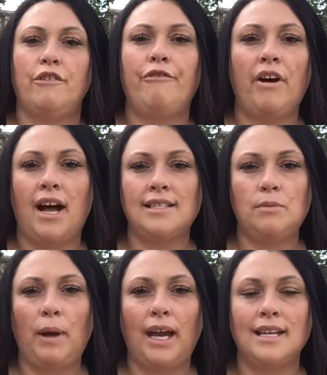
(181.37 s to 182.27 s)
a
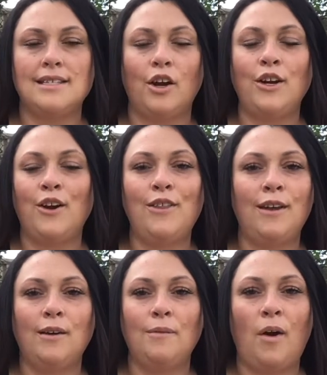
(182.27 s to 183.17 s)
fast pace. I know
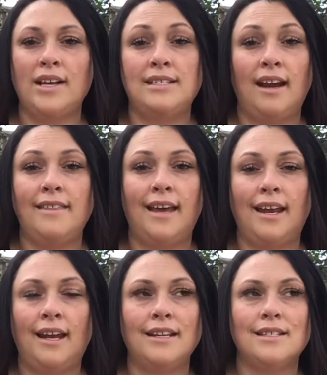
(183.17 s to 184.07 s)
that I say that,
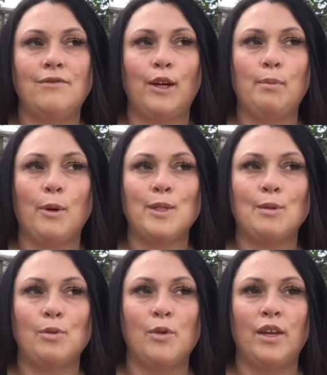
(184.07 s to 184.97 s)
and it's very
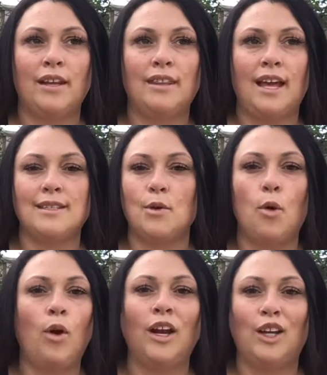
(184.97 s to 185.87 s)
possible that that's
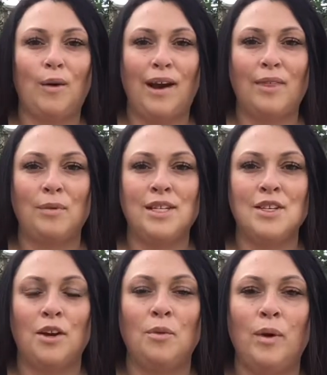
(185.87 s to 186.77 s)
all going to go out the
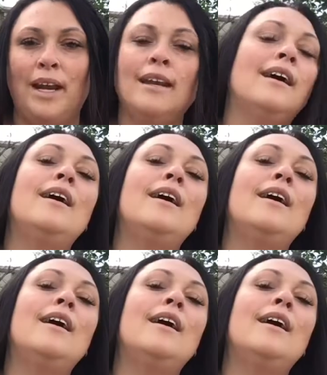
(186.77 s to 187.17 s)
window when